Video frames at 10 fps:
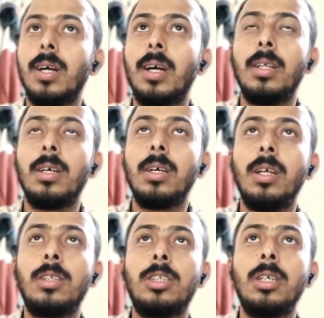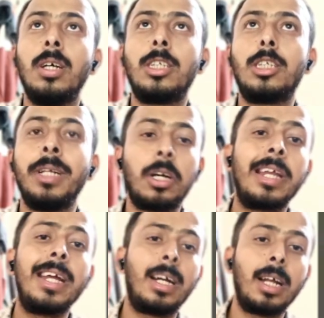Okay, it's
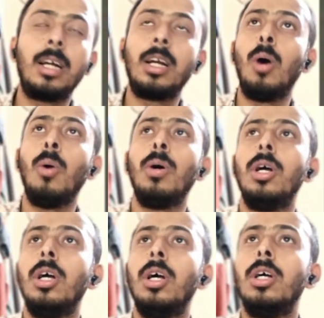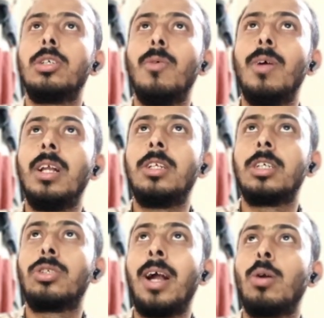been created now. So
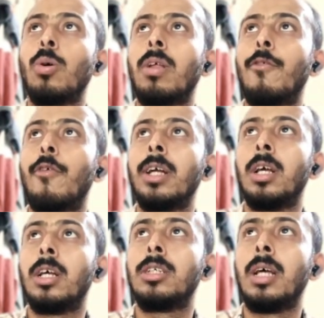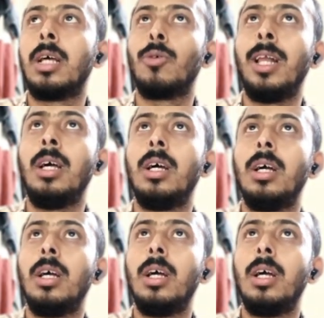we'll just try to refresh this as well.